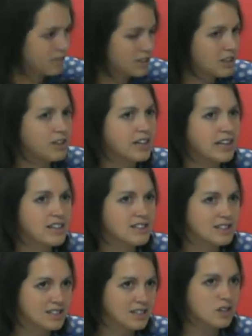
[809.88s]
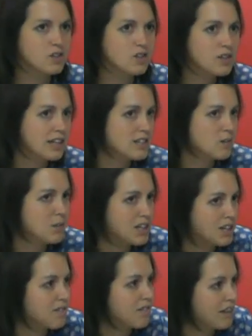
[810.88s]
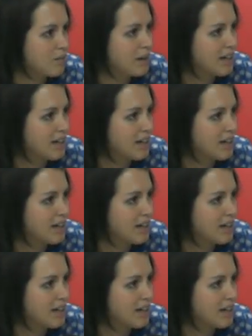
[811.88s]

So you do get immediate feedback?